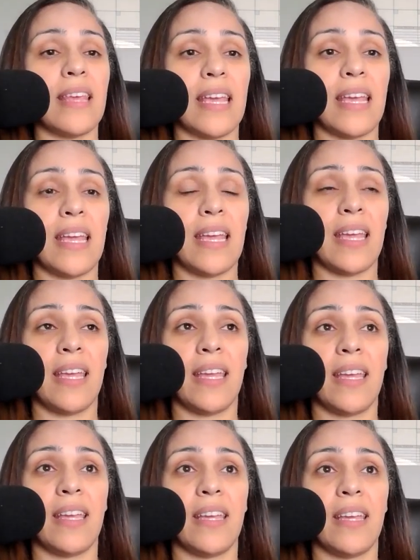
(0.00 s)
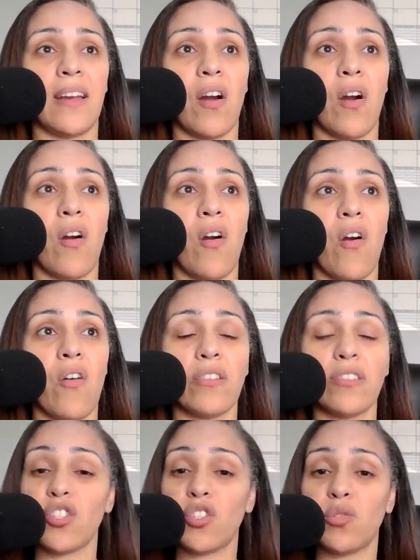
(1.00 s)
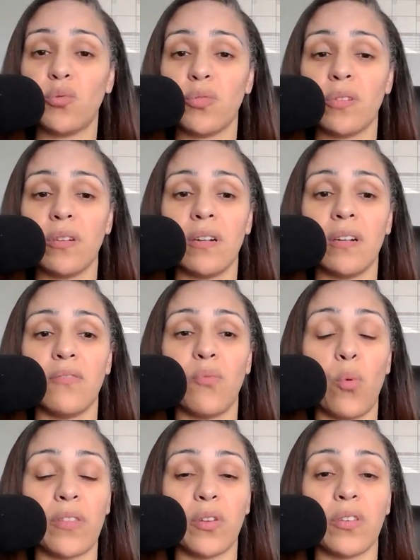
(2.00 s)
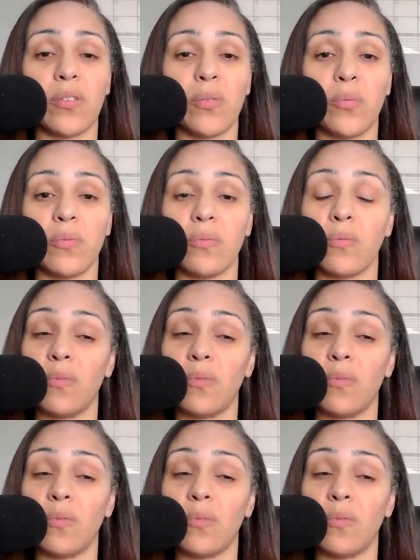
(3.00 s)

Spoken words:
They aren't sure of what they're